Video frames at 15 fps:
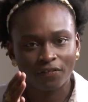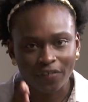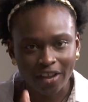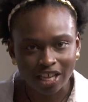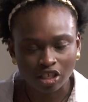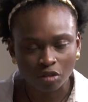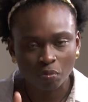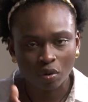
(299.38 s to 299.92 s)

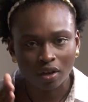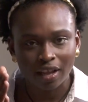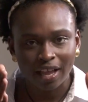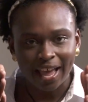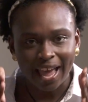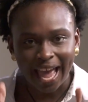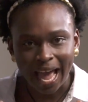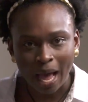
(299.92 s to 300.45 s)
Facebook,
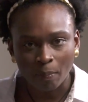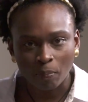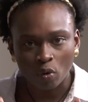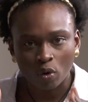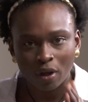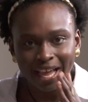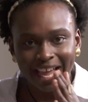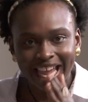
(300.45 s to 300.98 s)

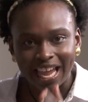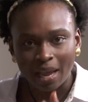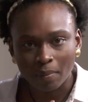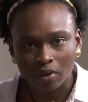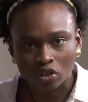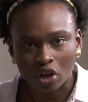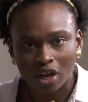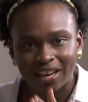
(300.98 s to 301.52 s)
Apple,
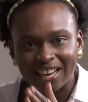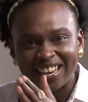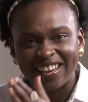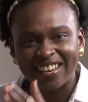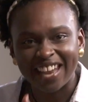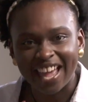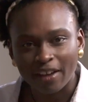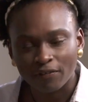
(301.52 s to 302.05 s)
Amazon,
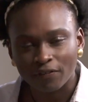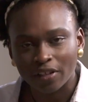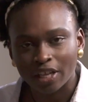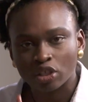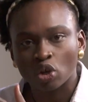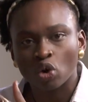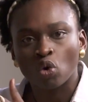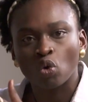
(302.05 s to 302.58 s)

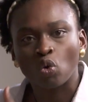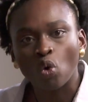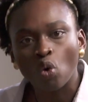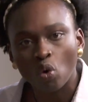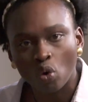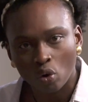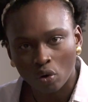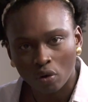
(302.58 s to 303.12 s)
Netflix,
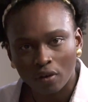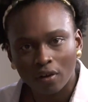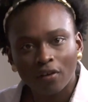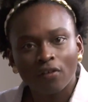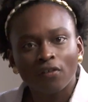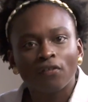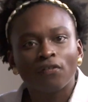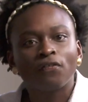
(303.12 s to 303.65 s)
Google.
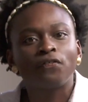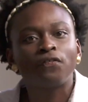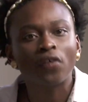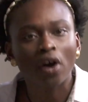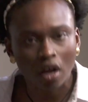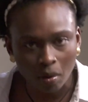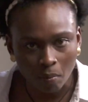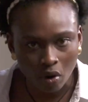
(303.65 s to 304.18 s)

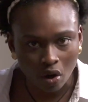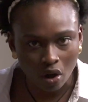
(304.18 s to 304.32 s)
Fuck them